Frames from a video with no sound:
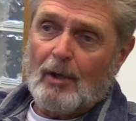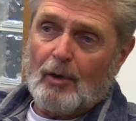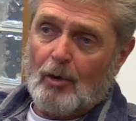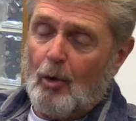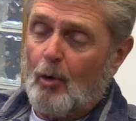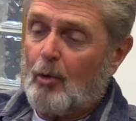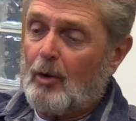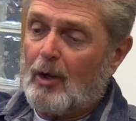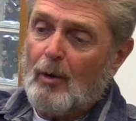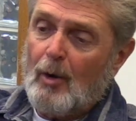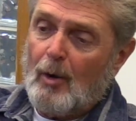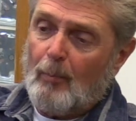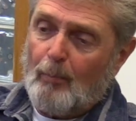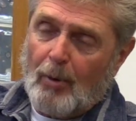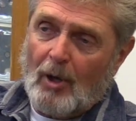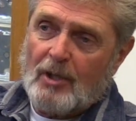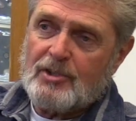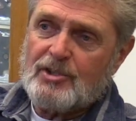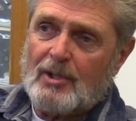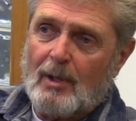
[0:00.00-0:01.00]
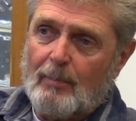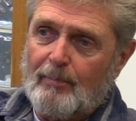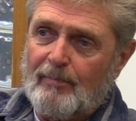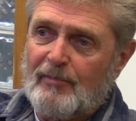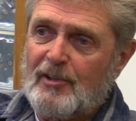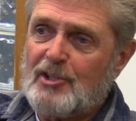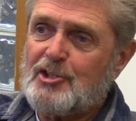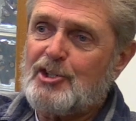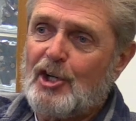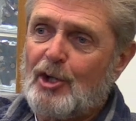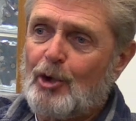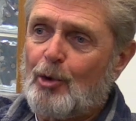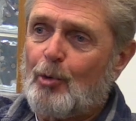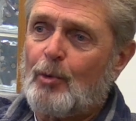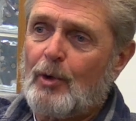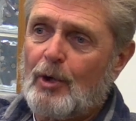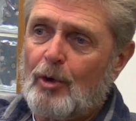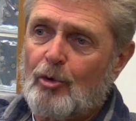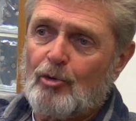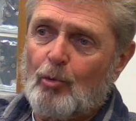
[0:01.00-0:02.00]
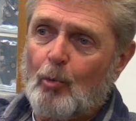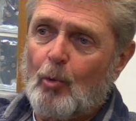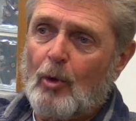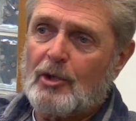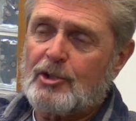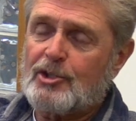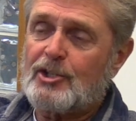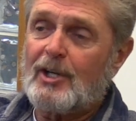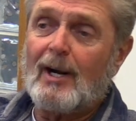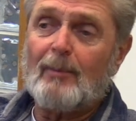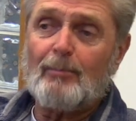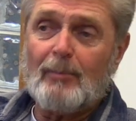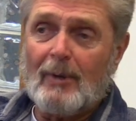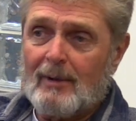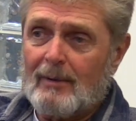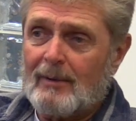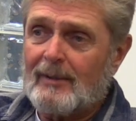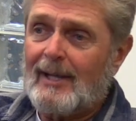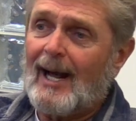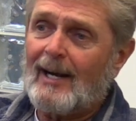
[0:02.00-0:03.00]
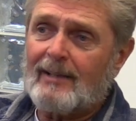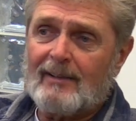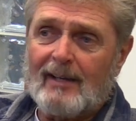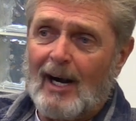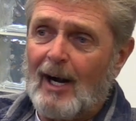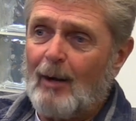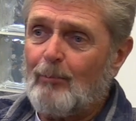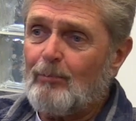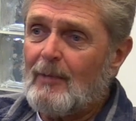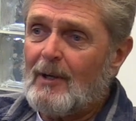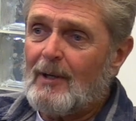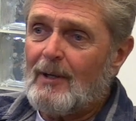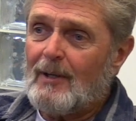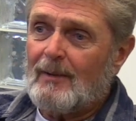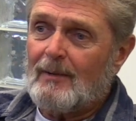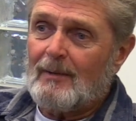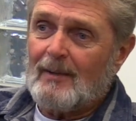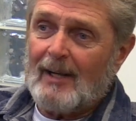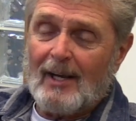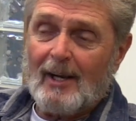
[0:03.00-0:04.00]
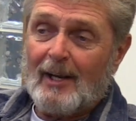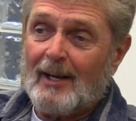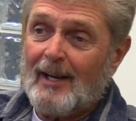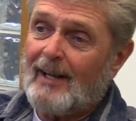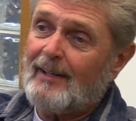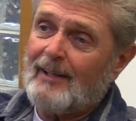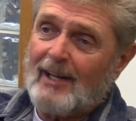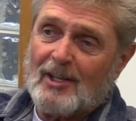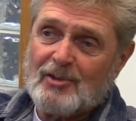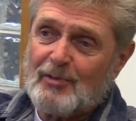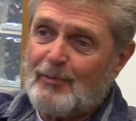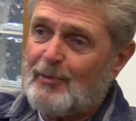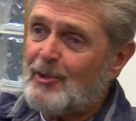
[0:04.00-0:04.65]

Go punch up fishingcareersworkshop.com. Again, that's